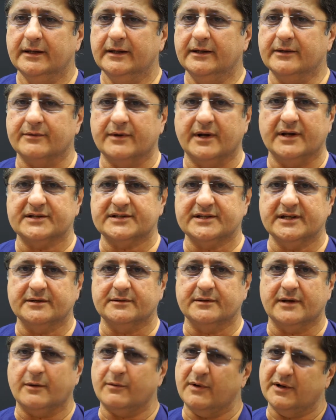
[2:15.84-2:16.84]
rather than
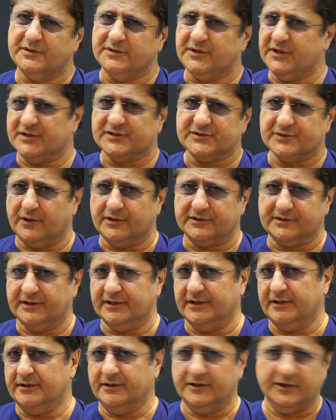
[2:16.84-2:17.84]
saying, I want this,
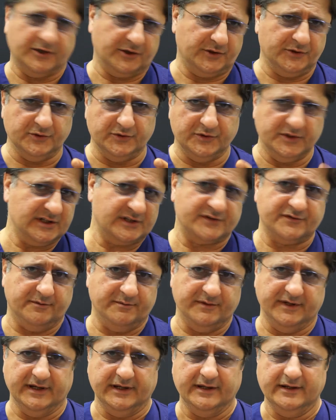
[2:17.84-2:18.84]
doctor, you got to do this for
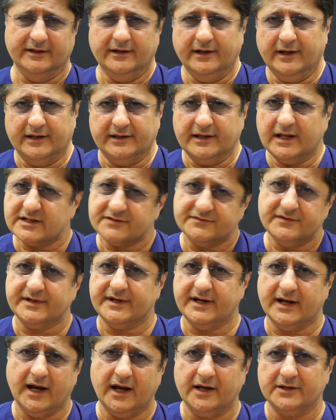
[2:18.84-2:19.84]
me. And that's
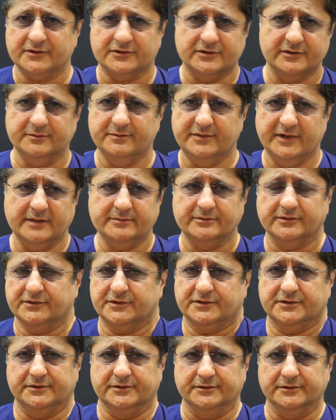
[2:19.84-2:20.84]
very hard to be able
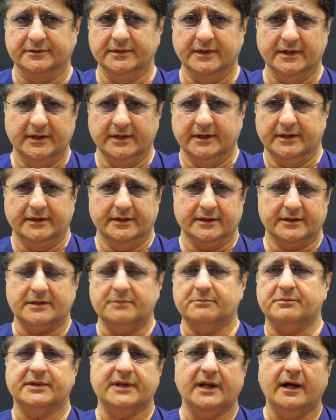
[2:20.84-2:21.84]
to
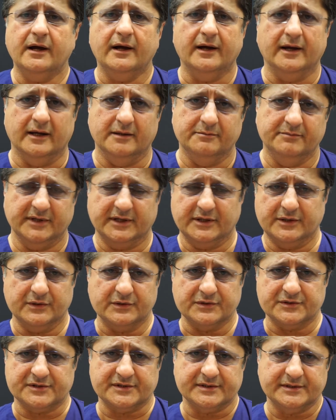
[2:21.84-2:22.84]
comply
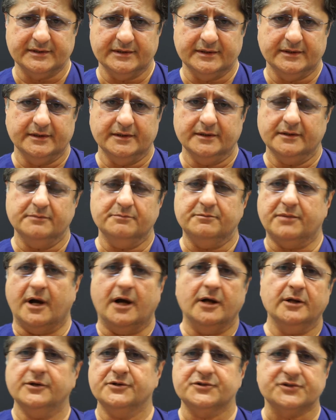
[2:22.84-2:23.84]
because
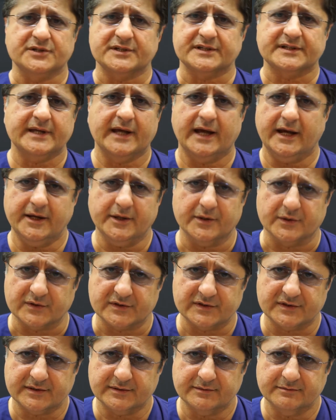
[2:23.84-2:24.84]
biology is
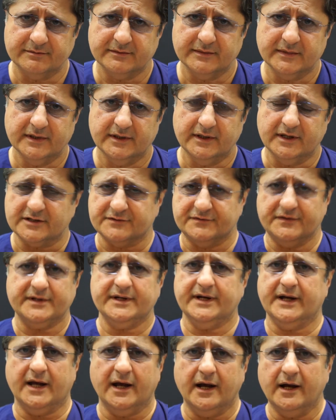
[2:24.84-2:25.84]
chaos. It's
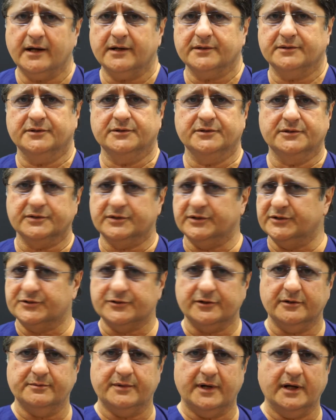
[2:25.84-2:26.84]
very hard to
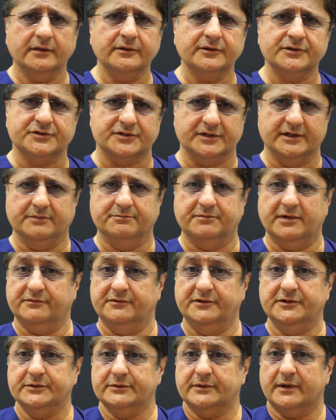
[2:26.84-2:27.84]
control biology, but
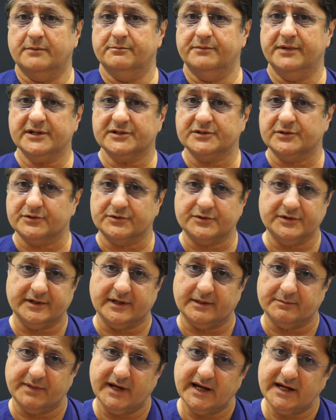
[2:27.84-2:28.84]
we do our best to treat
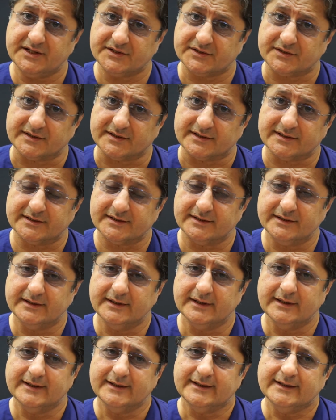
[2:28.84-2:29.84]
our patients.
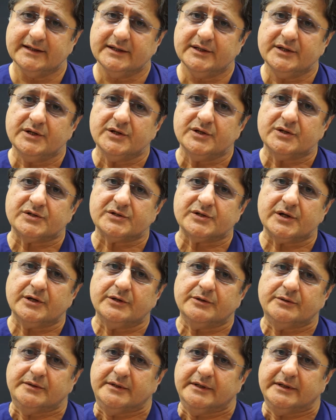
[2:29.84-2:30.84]

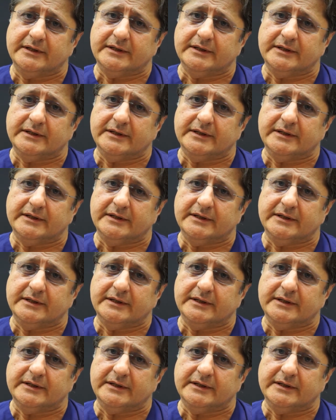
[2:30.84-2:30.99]
So